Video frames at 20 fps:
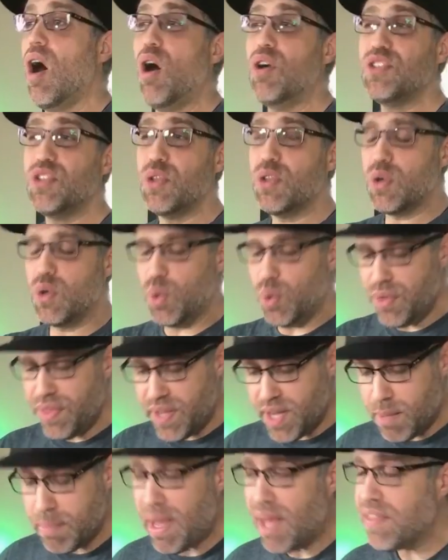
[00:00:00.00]
Also, the cool
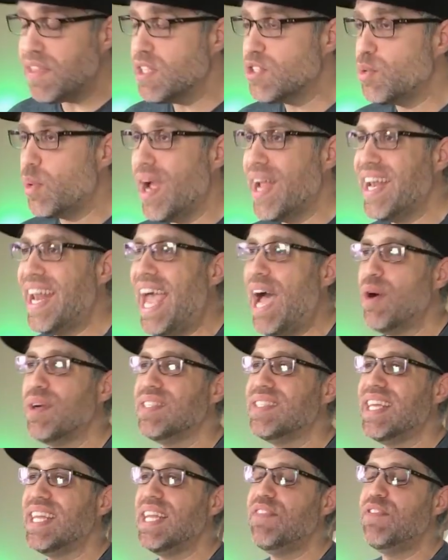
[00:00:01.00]
thing about this right now
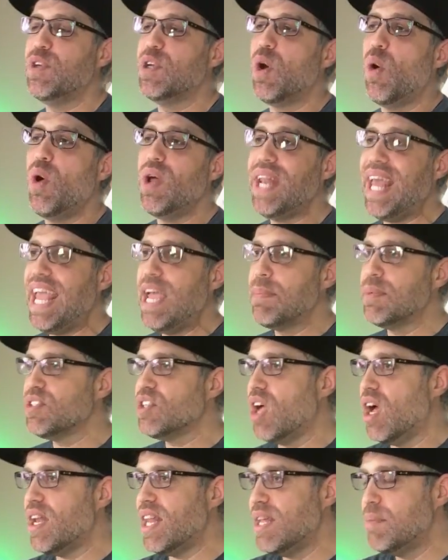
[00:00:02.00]
is that if you go on
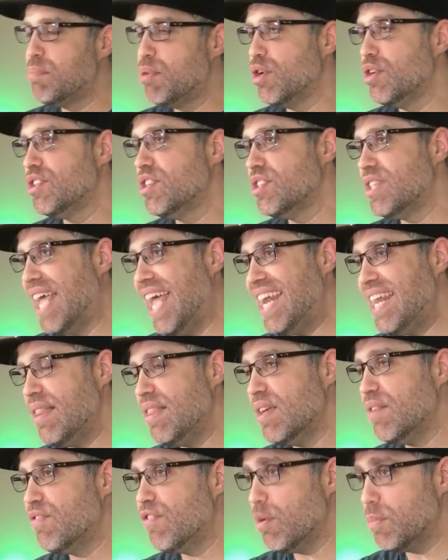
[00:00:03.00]
Amazon and purchase
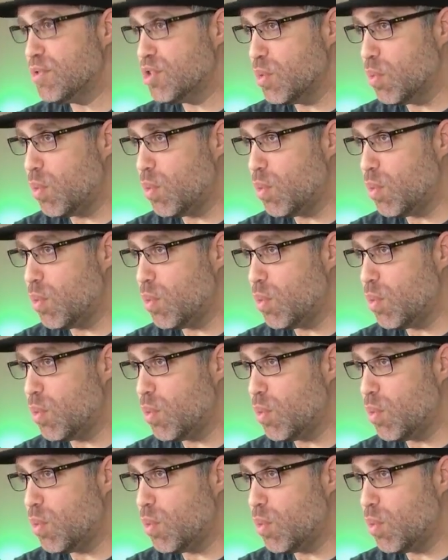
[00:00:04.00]
anything from